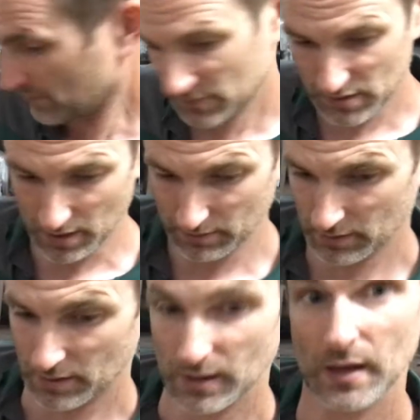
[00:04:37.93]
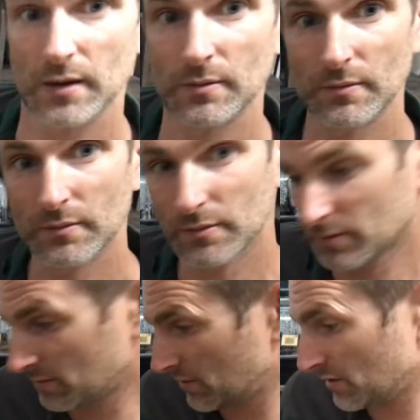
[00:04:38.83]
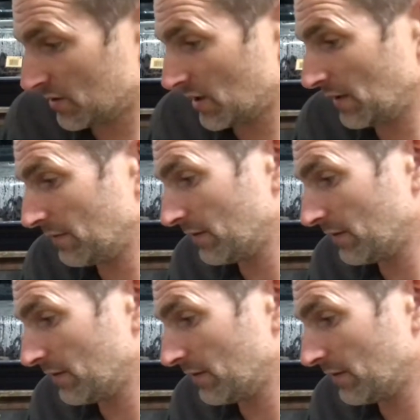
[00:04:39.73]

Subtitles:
So again, just give